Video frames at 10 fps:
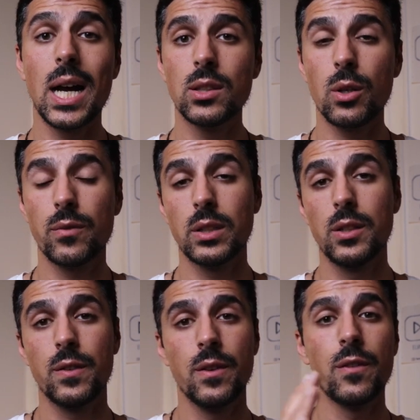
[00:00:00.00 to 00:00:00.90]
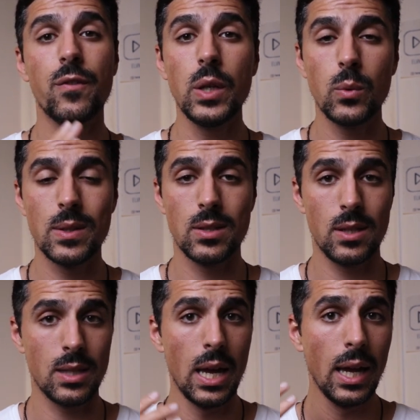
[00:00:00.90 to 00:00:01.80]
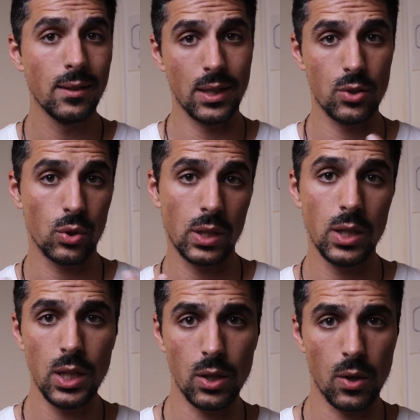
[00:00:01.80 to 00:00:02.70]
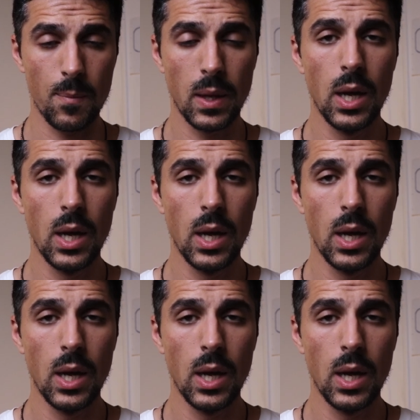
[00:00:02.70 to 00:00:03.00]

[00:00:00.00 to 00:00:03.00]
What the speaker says: cut off the different frequencies that you can hear.